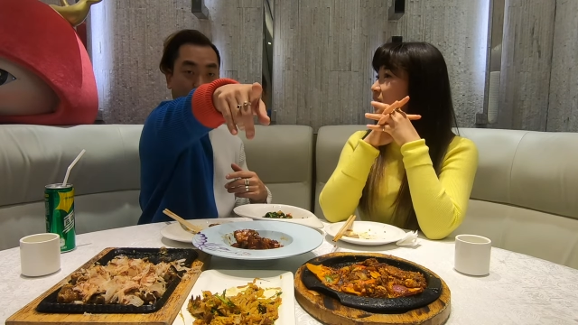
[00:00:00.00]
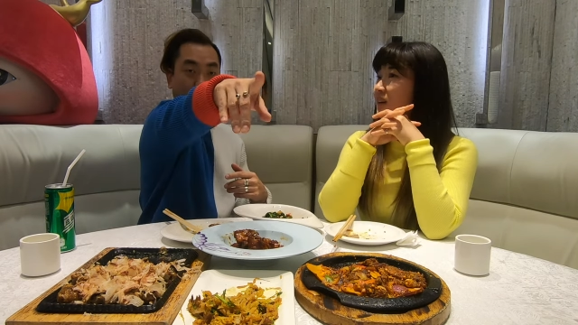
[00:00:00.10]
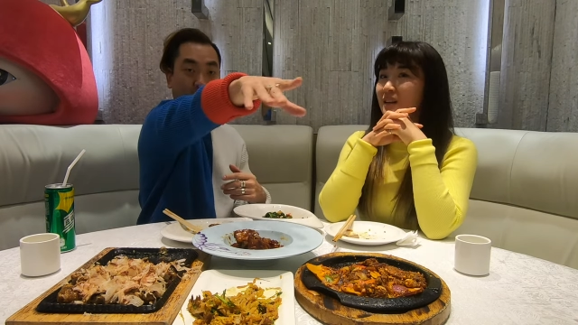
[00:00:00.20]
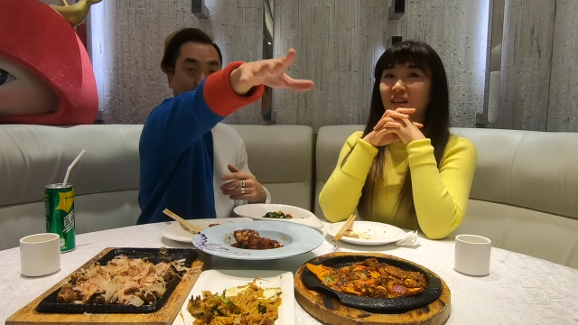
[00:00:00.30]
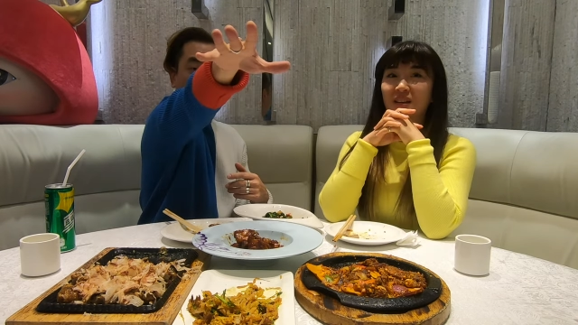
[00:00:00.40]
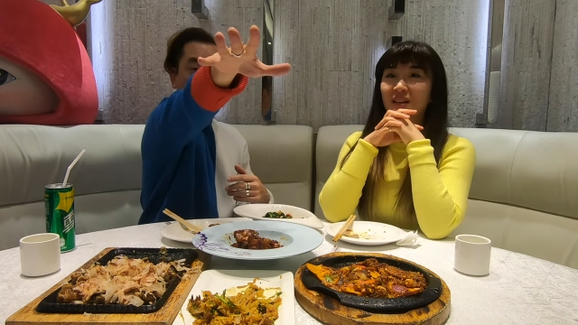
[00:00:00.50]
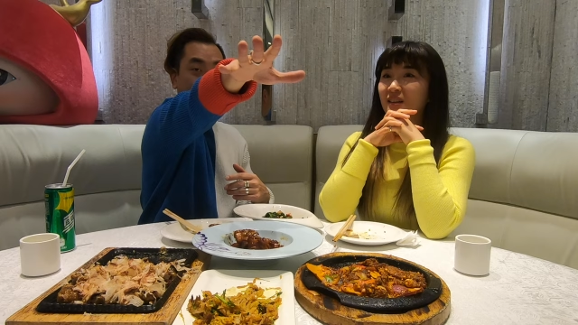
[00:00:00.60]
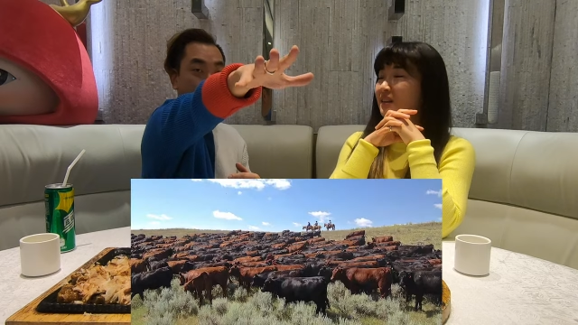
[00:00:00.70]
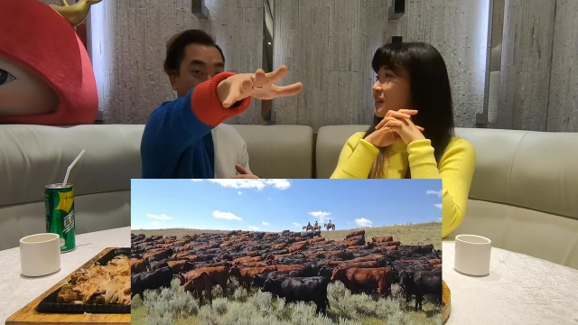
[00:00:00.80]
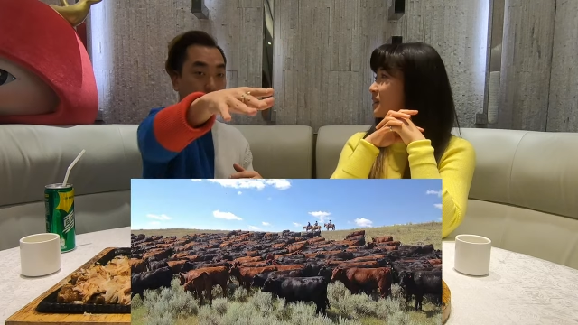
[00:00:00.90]
Speaker 1: Like right
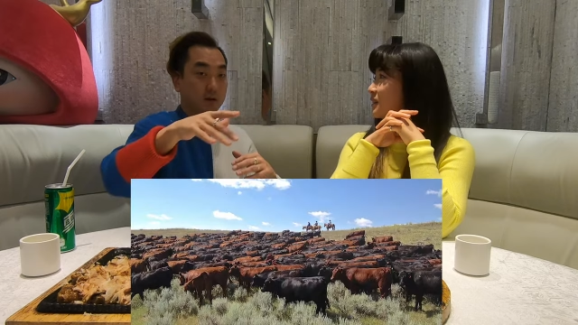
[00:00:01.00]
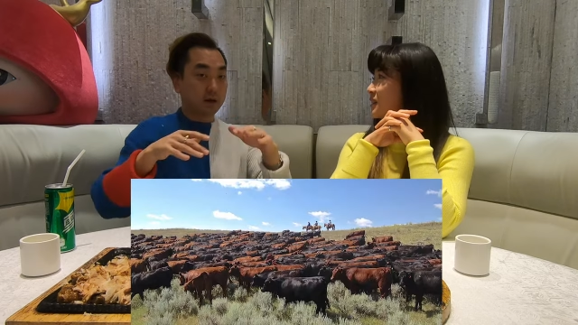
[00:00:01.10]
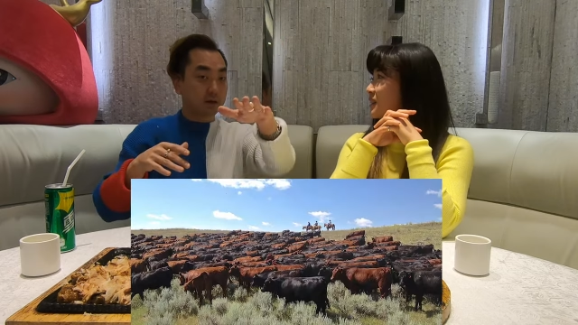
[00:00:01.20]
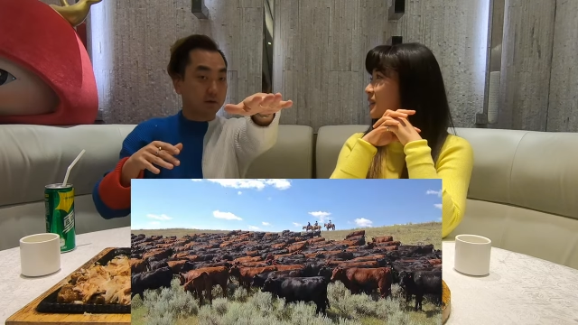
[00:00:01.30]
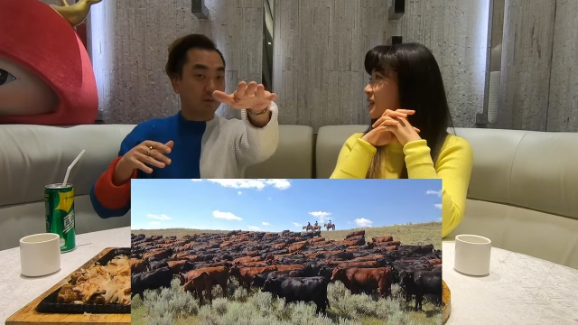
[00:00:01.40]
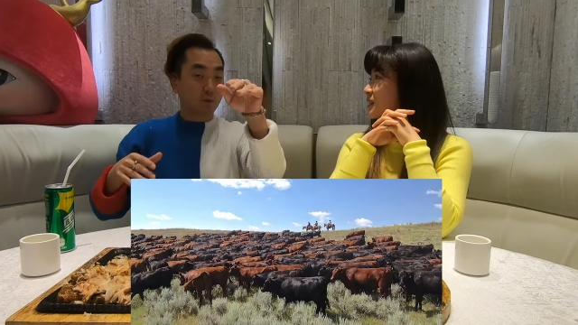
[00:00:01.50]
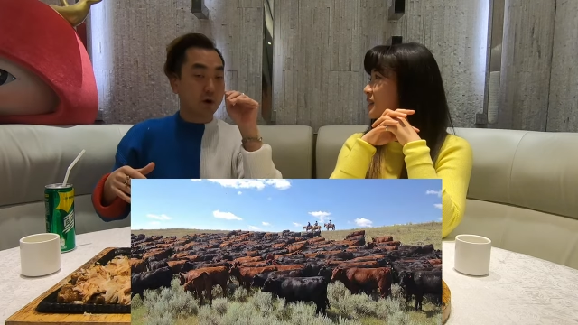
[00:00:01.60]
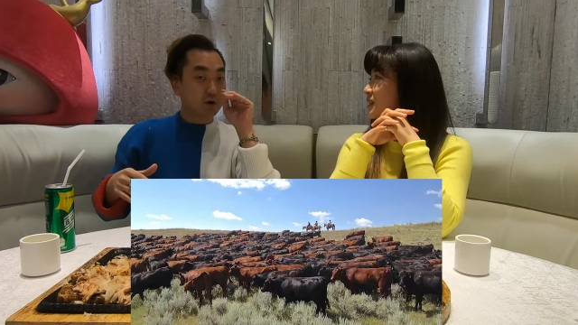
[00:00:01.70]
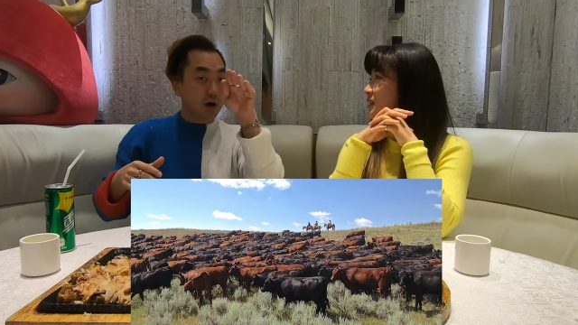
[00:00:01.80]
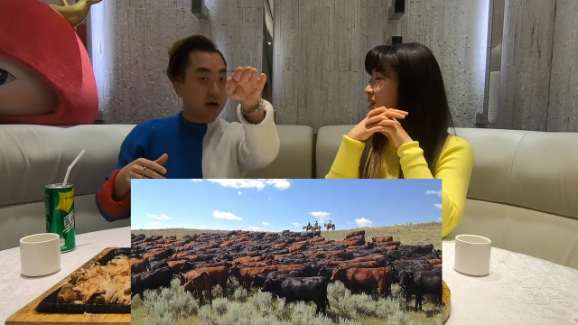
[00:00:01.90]
there, like where
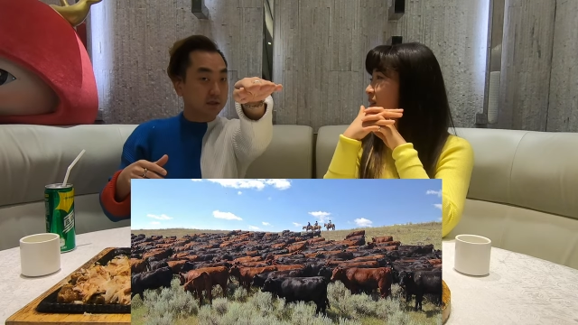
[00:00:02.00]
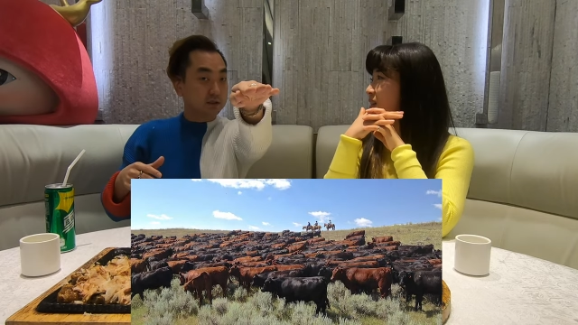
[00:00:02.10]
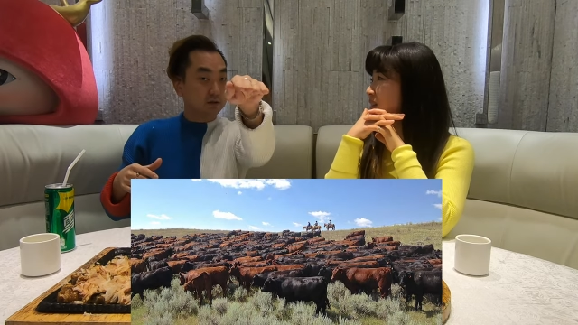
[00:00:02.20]
your eyes,